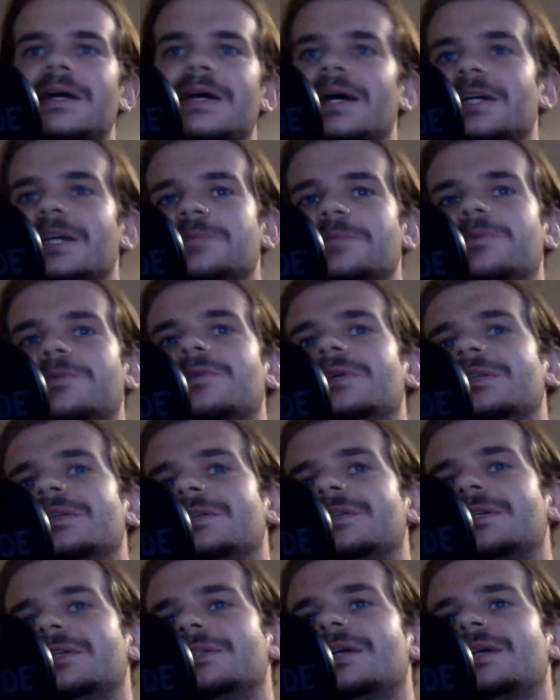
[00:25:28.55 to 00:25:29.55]
exporting
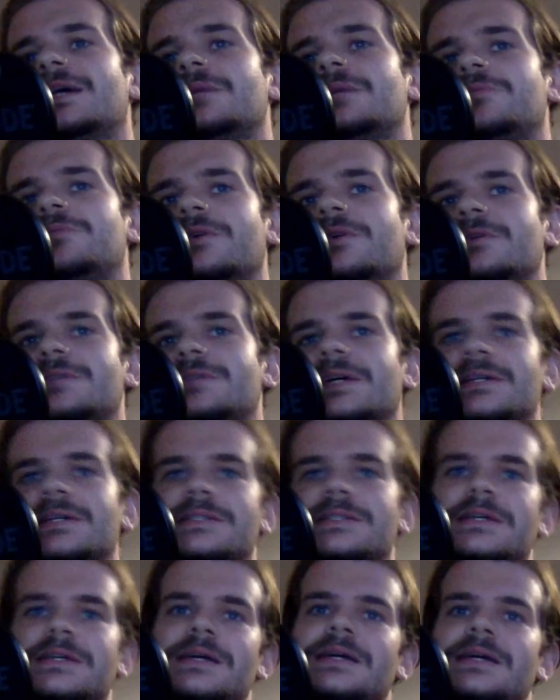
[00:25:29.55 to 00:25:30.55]
an entire project,